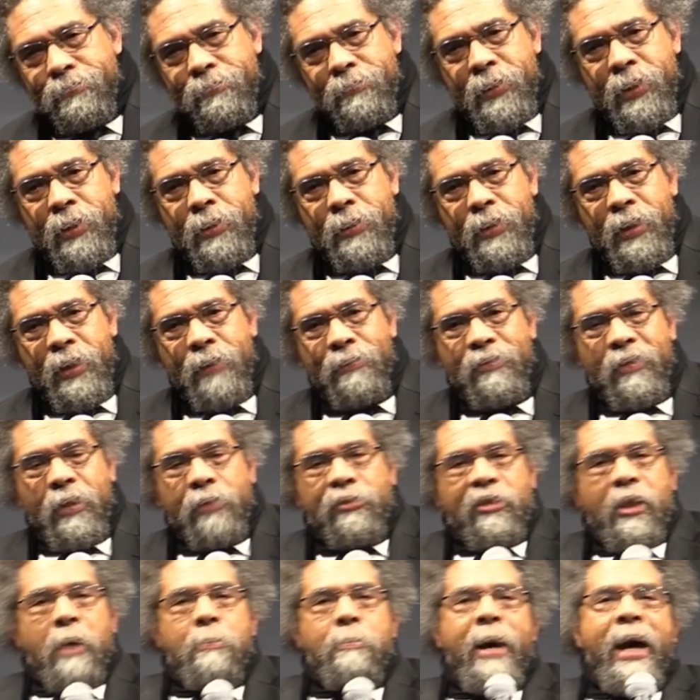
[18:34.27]
If
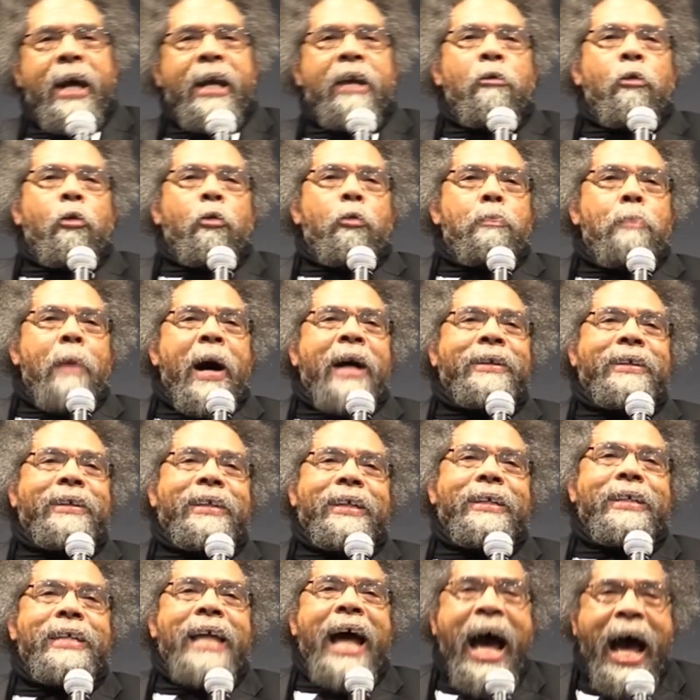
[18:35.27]
somebody was about to
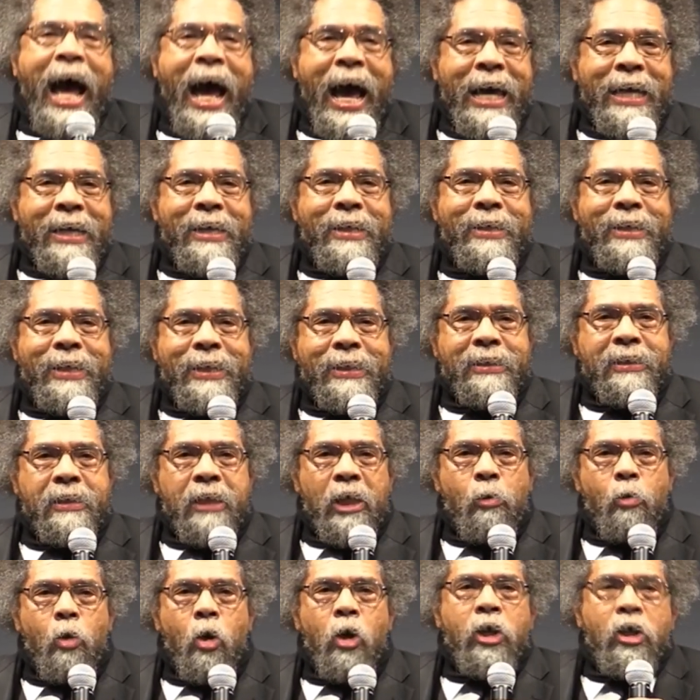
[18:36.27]
die in Disney
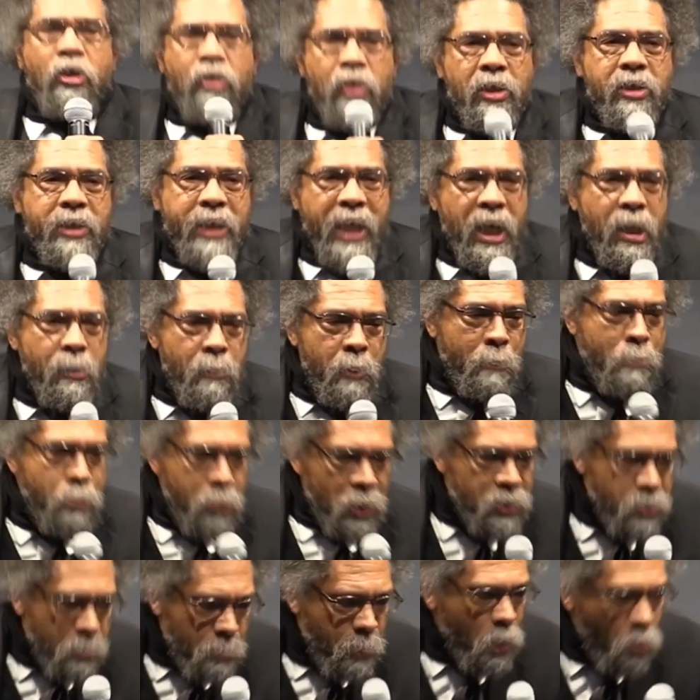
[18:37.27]
World, you just take them and push
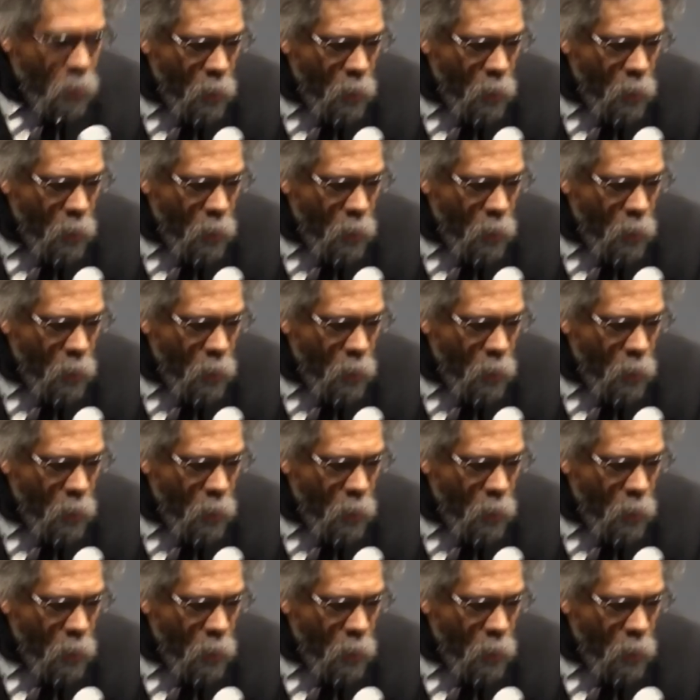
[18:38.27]
them across